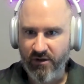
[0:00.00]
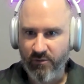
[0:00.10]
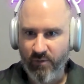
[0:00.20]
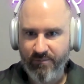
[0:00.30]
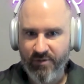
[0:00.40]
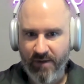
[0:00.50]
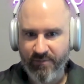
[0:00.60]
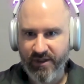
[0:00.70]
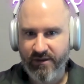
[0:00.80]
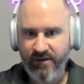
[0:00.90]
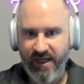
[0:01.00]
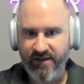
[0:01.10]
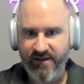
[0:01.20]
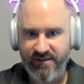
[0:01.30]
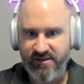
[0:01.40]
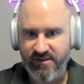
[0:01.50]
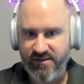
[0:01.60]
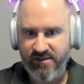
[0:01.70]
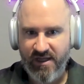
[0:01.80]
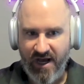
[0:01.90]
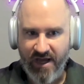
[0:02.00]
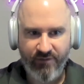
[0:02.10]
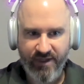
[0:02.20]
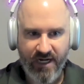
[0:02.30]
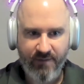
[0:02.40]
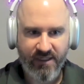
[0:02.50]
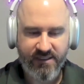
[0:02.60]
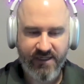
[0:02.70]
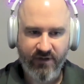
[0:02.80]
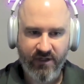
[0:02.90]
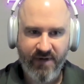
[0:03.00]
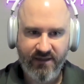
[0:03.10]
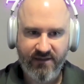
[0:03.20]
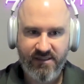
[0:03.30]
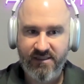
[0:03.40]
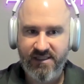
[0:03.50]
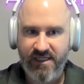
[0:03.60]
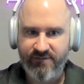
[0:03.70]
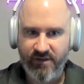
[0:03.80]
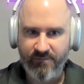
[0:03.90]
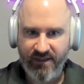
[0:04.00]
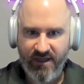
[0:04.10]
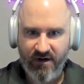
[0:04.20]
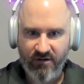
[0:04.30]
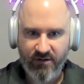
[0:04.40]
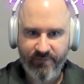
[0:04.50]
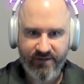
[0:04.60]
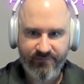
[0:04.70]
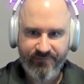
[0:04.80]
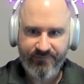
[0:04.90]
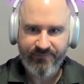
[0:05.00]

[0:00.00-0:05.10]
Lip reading: your own web property. And that's just, I don't think anybody's ever going to successfully make that argument.